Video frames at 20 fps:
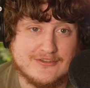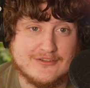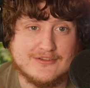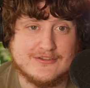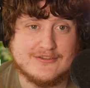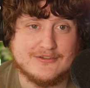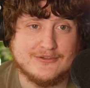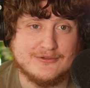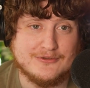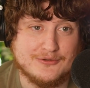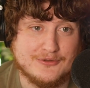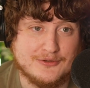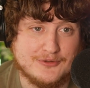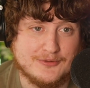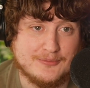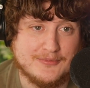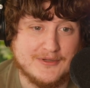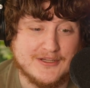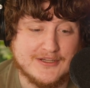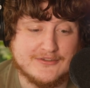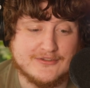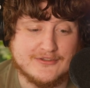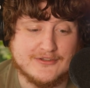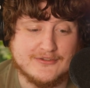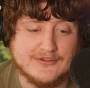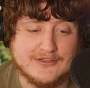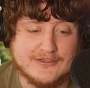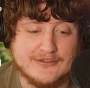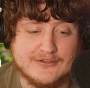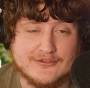to make sure
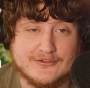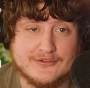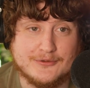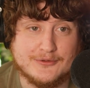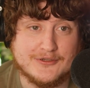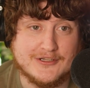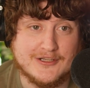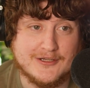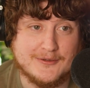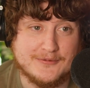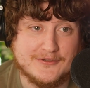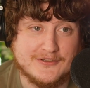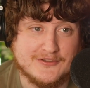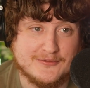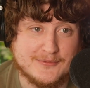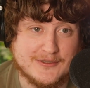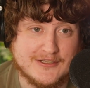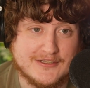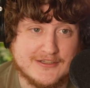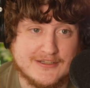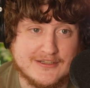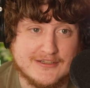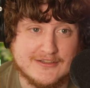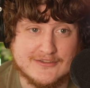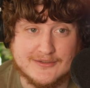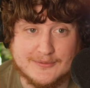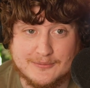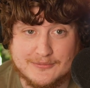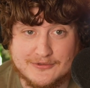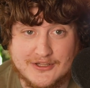that your solar company's marketing is
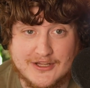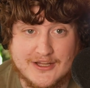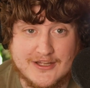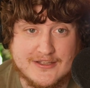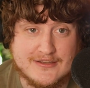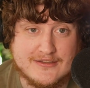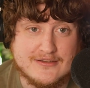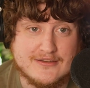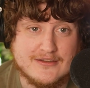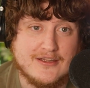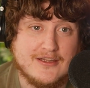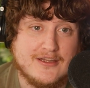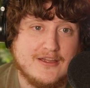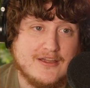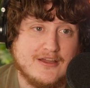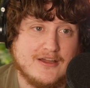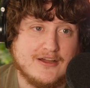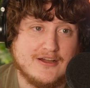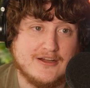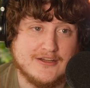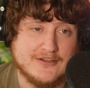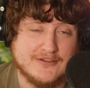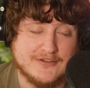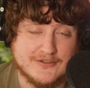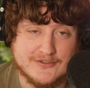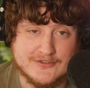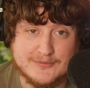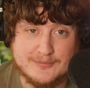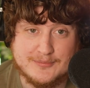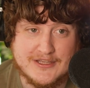compliant, your
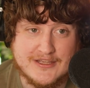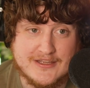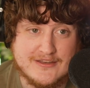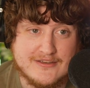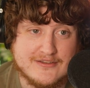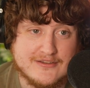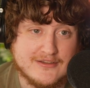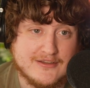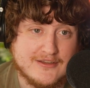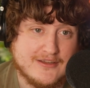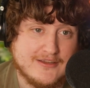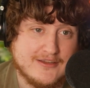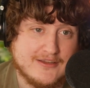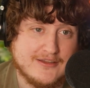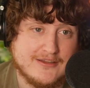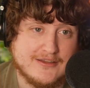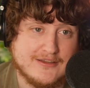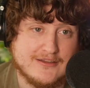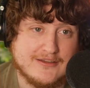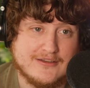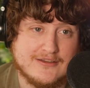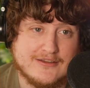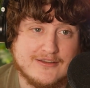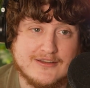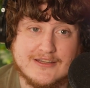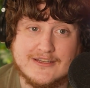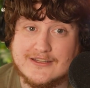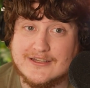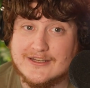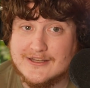spend
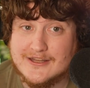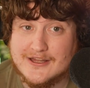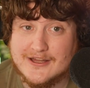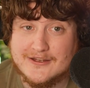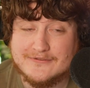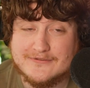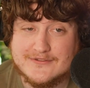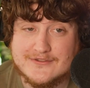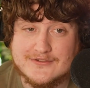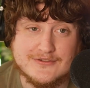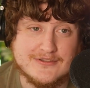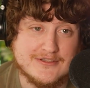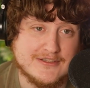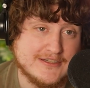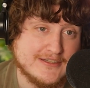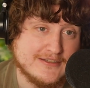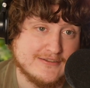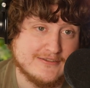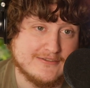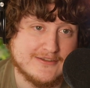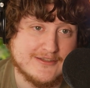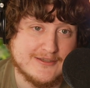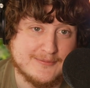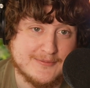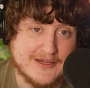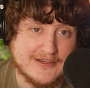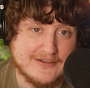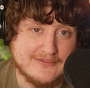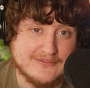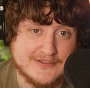enough to get the
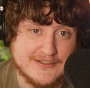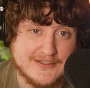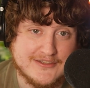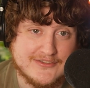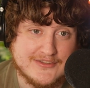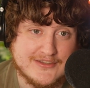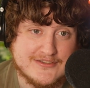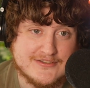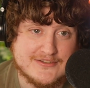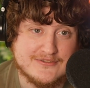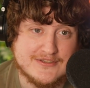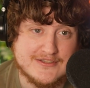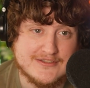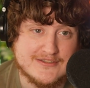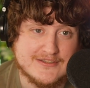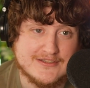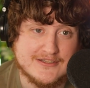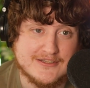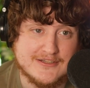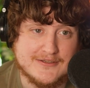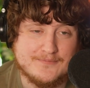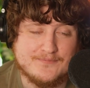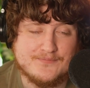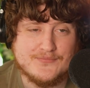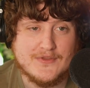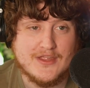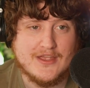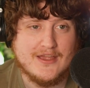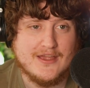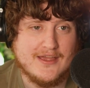amount of leads that you need to get,
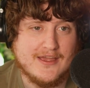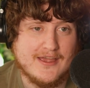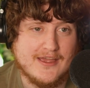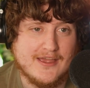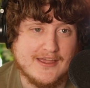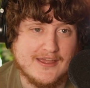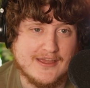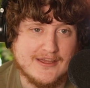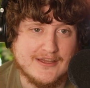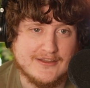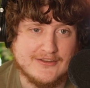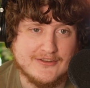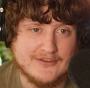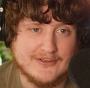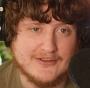and